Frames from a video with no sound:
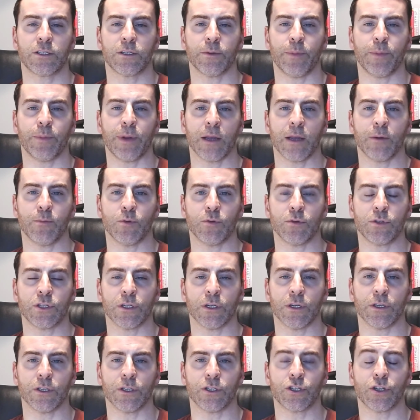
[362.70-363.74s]
be able
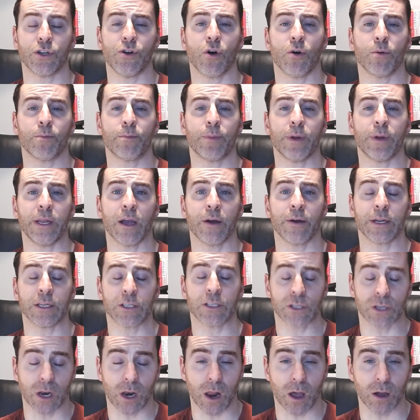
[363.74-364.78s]
to not be going
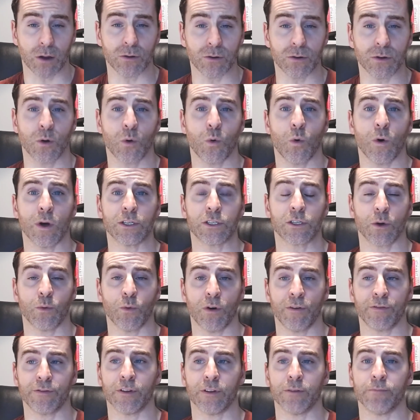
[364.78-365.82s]
so low quite
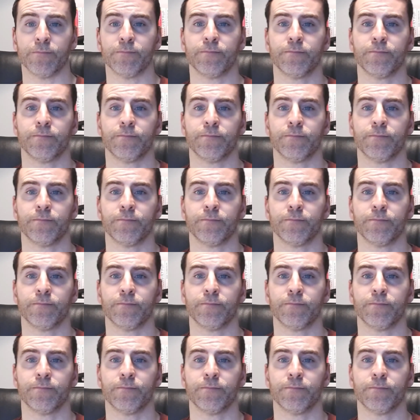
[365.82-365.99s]
so often.